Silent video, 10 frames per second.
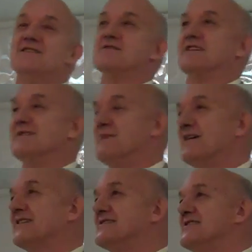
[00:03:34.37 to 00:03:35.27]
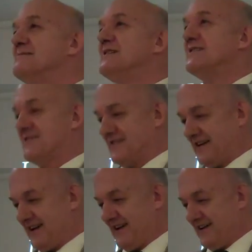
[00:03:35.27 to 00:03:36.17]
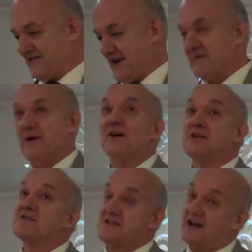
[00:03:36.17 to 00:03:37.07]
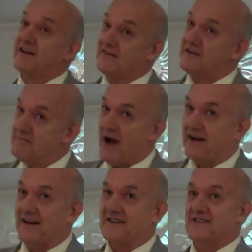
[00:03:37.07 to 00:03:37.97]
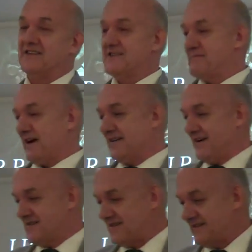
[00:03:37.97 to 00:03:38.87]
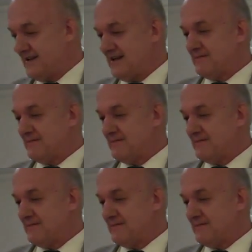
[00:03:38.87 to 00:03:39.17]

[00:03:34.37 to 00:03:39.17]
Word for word: using an American term, to the King of Denmark, who has now given it back, actually. It's back in Iceland.